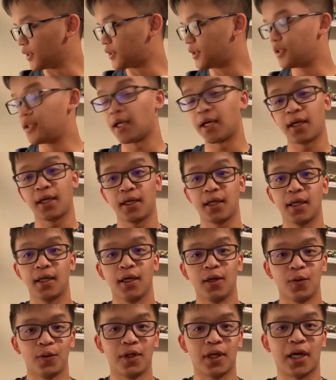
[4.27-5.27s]
Today
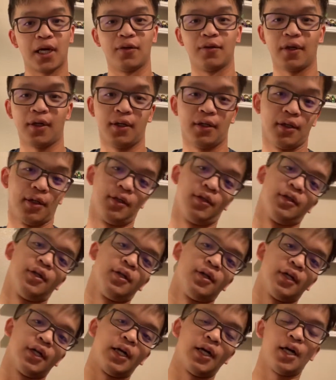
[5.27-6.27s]
we have
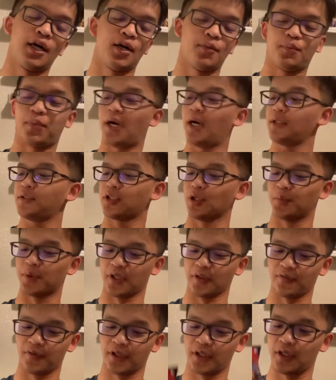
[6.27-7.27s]
another box
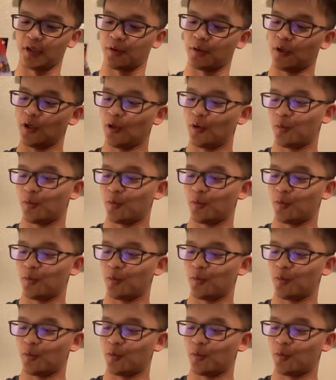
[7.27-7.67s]
opening video